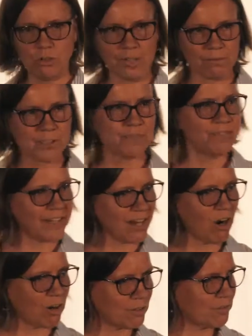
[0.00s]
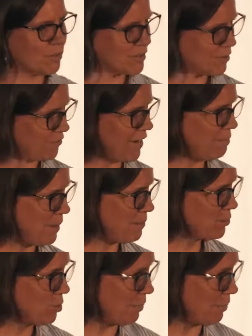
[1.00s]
it was very hard for us to find people to